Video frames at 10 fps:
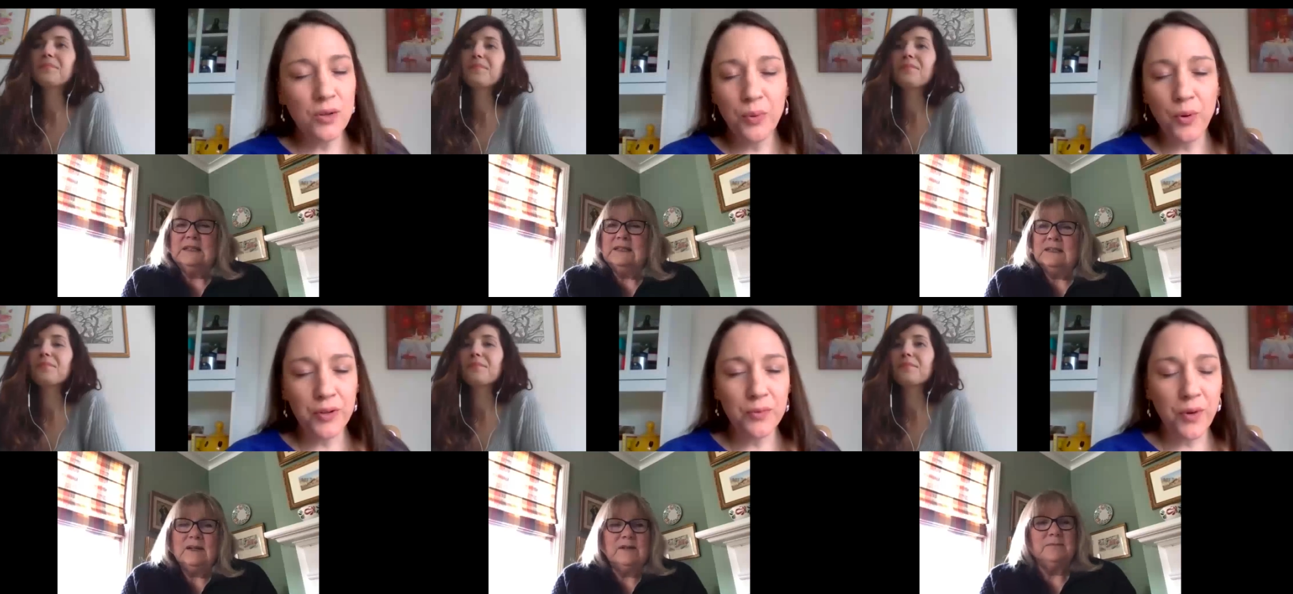Speaker 1: so
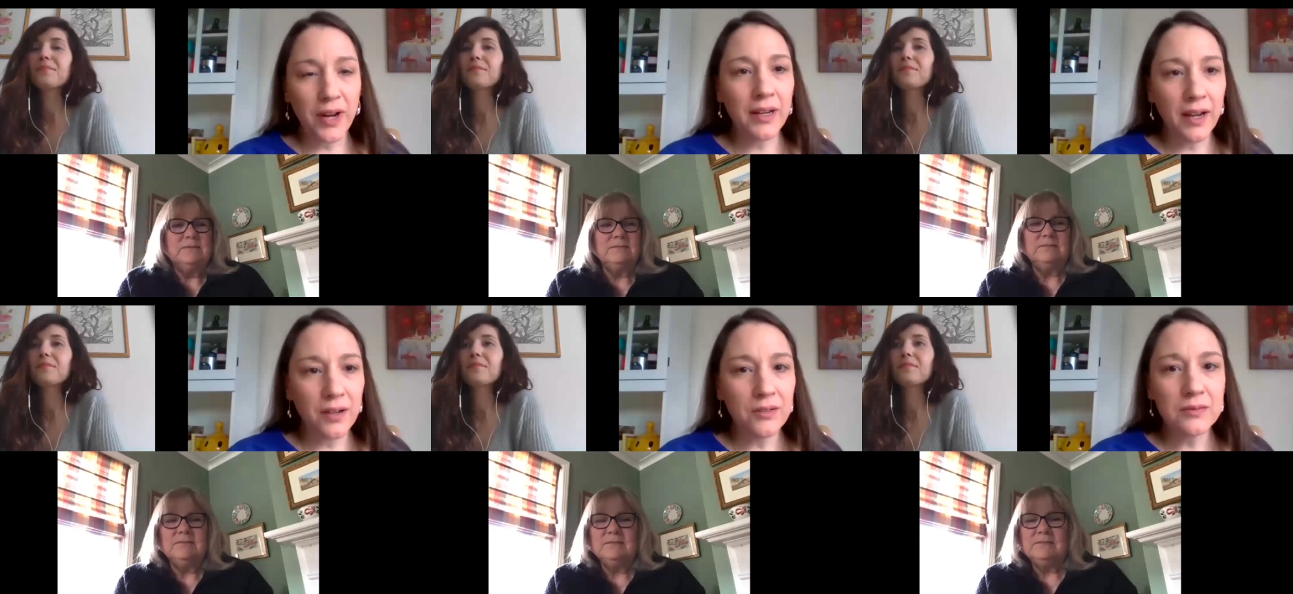important right
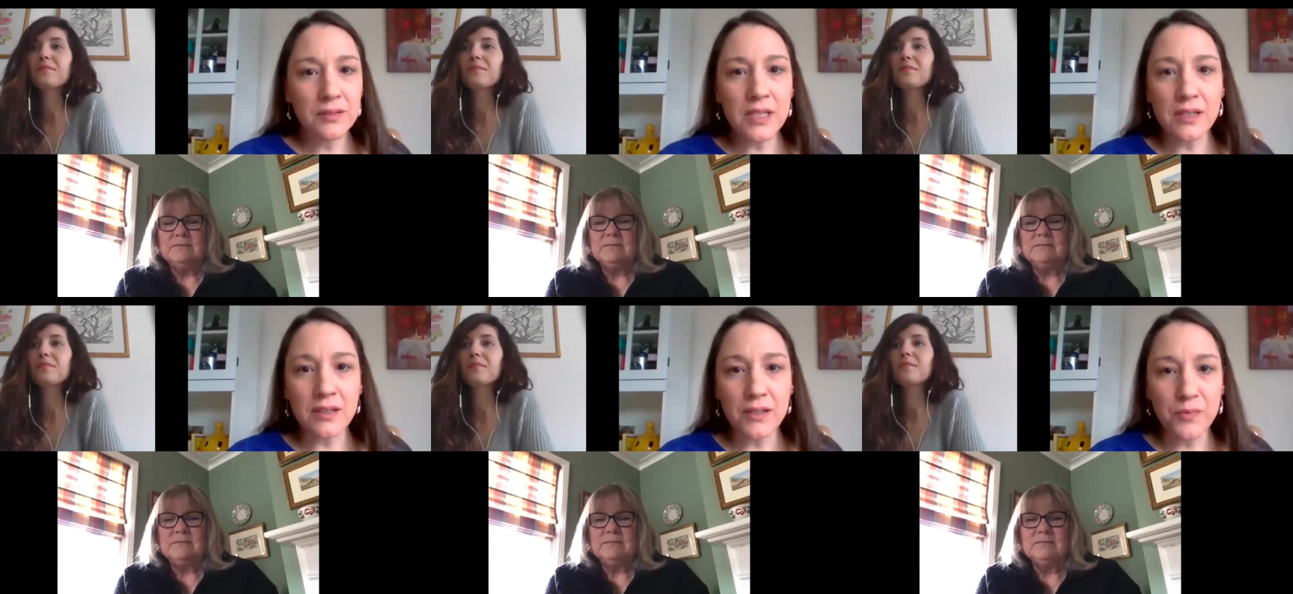now
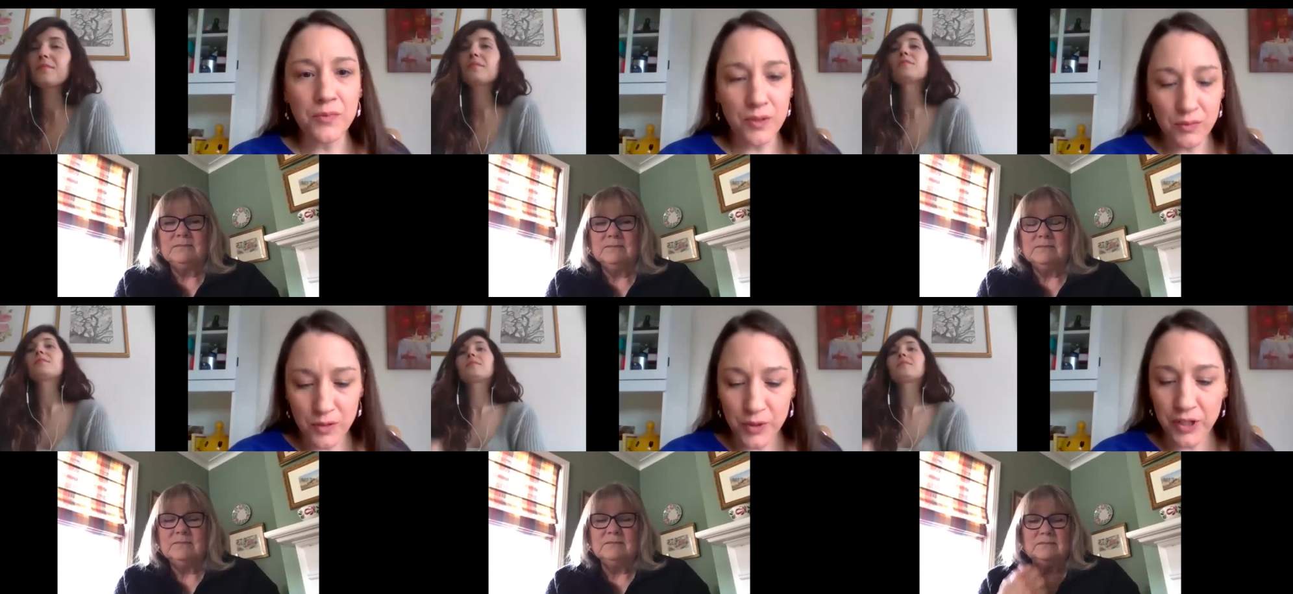uh, com-
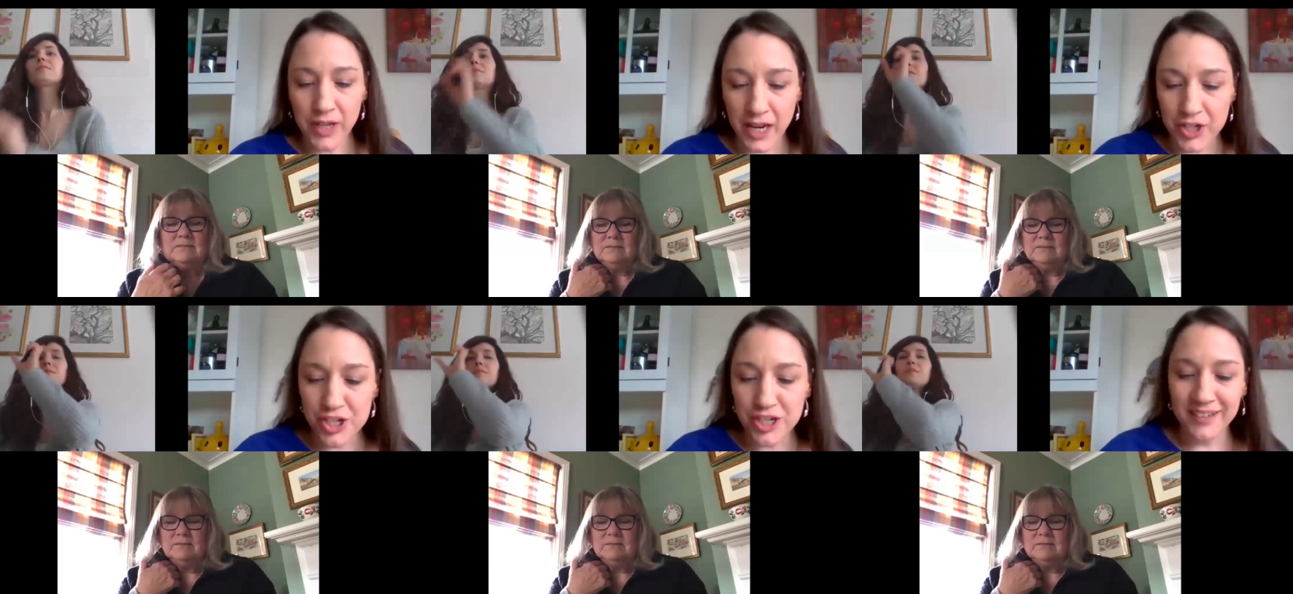
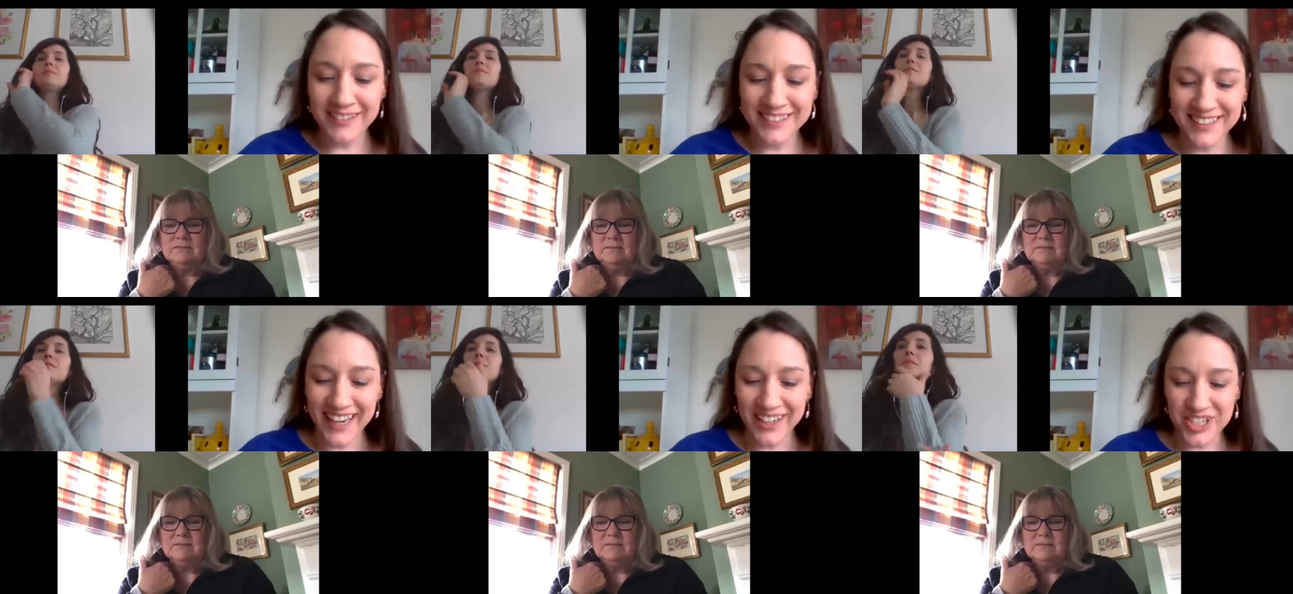communication and
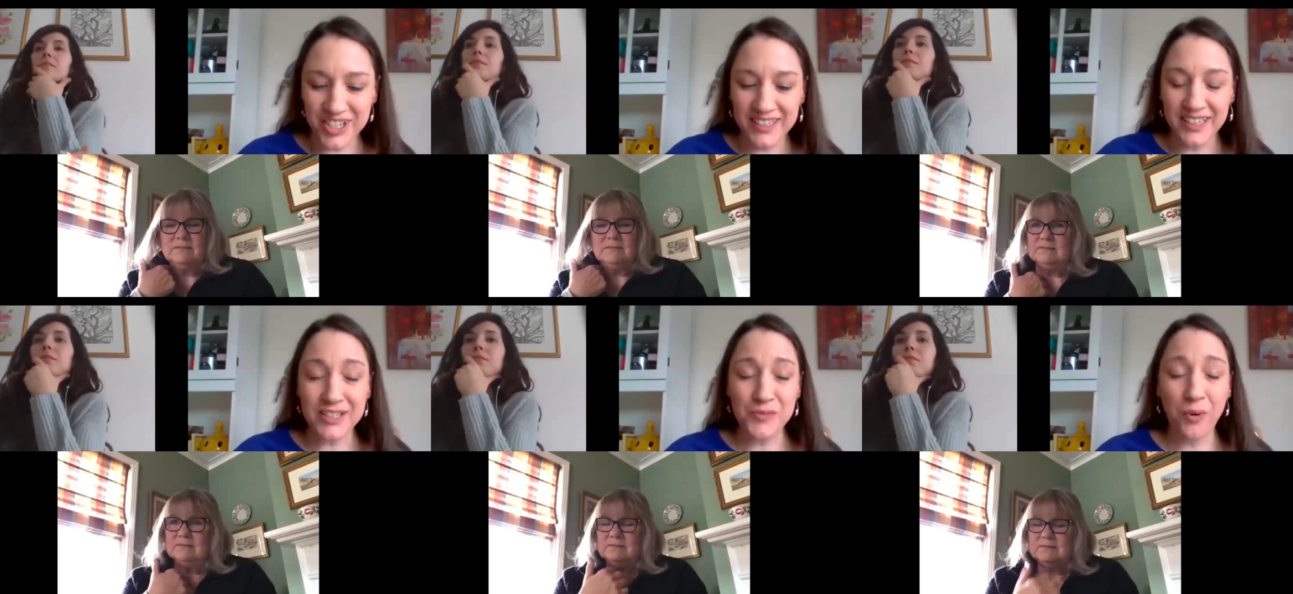connection
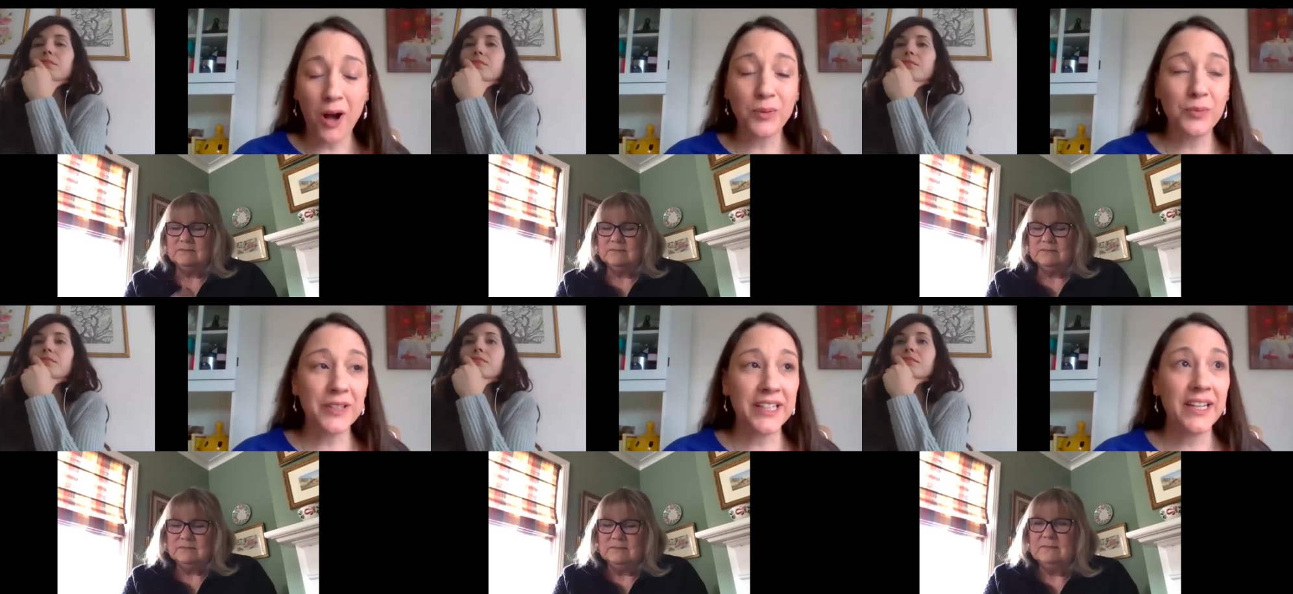and it's
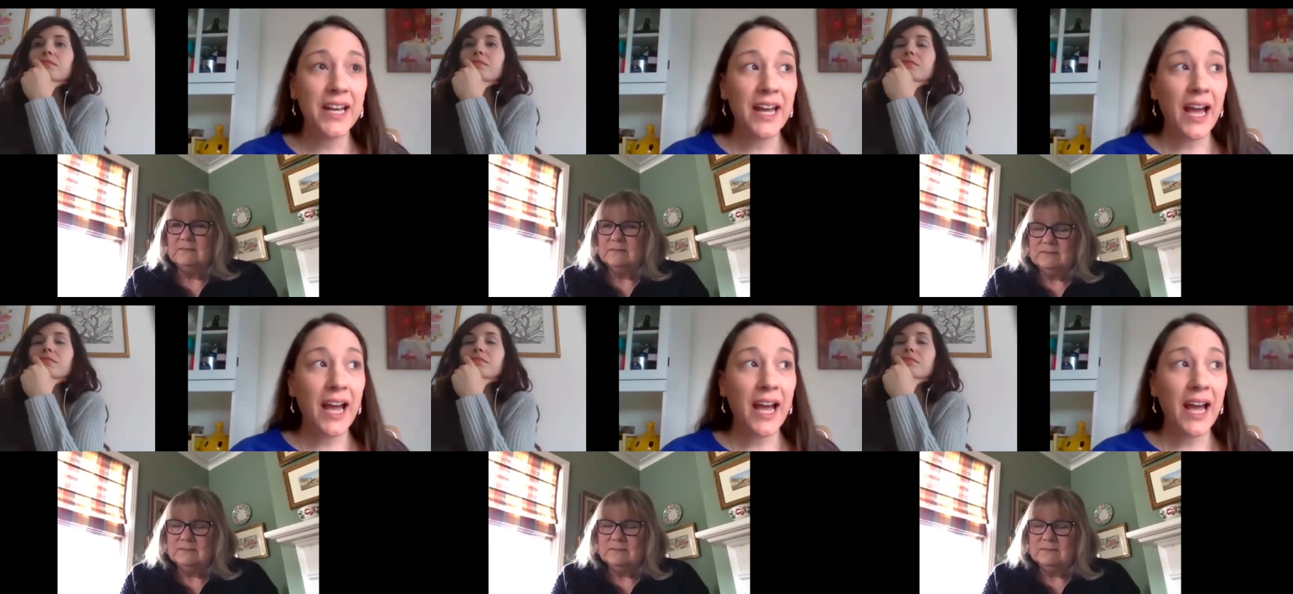probably